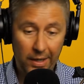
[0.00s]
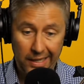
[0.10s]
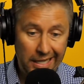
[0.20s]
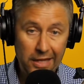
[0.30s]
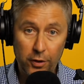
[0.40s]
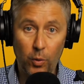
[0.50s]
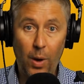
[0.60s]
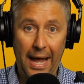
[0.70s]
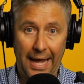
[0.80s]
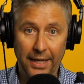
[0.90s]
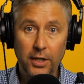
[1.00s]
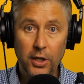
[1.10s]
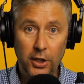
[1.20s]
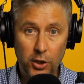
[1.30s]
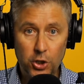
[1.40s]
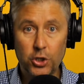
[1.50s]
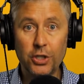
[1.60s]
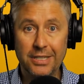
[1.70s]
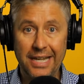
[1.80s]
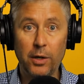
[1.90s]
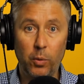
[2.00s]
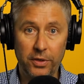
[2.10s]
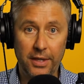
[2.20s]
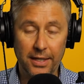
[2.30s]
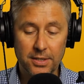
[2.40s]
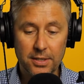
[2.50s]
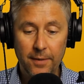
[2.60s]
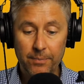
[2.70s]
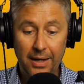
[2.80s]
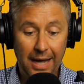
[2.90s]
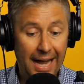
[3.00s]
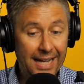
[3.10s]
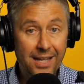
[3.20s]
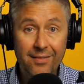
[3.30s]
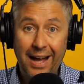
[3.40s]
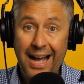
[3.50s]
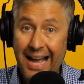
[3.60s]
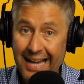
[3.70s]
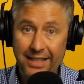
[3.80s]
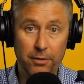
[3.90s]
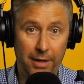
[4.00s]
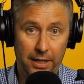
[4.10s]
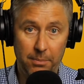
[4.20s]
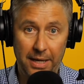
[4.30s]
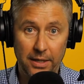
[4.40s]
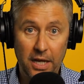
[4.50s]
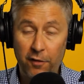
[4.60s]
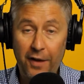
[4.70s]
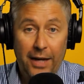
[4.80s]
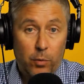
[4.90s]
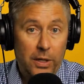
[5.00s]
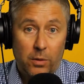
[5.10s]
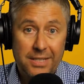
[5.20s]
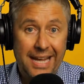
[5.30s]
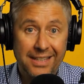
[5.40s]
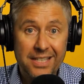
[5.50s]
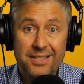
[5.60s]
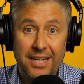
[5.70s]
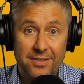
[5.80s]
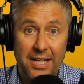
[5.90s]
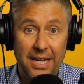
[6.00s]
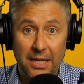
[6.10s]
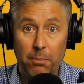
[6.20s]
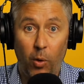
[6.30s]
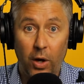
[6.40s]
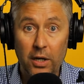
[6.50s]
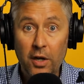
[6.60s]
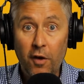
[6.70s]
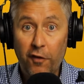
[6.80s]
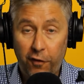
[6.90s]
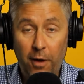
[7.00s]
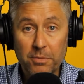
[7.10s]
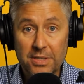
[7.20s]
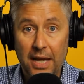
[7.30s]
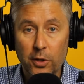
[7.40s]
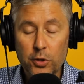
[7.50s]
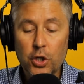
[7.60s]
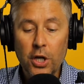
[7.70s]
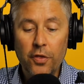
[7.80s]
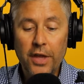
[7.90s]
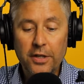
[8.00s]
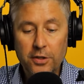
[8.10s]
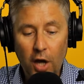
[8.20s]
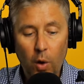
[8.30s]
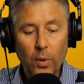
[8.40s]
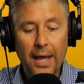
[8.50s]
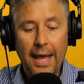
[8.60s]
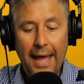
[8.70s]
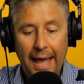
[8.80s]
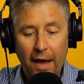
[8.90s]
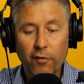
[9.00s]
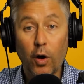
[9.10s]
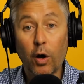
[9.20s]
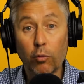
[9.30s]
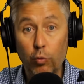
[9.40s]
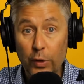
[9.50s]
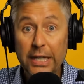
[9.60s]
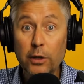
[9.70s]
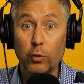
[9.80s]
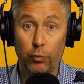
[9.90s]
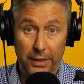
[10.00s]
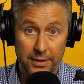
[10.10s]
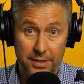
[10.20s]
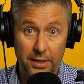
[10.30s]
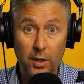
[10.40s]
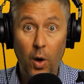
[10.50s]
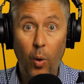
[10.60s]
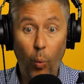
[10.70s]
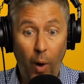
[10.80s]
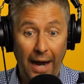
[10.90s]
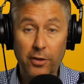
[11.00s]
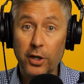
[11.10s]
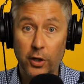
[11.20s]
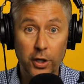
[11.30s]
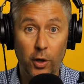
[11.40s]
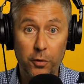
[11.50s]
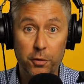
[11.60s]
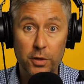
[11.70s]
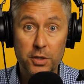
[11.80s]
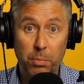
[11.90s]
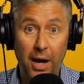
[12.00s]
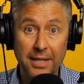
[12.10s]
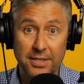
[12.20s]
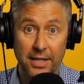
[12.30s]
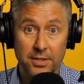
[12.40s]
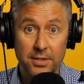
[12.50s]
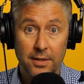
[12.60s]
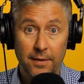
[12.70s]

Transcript: Either way, you should deal with this. I highly recommend. In fact, we don't take listings anymore from sellers that don't have a real reason why they're going to go through this process.